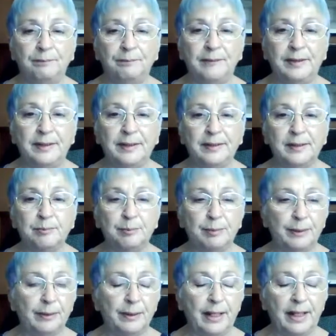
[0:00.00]
this
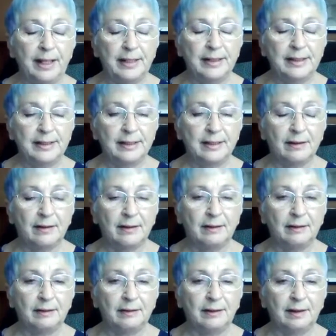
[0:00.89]
place
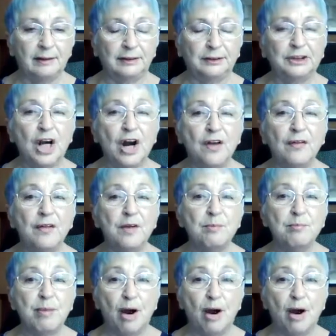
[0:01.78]
called Charlie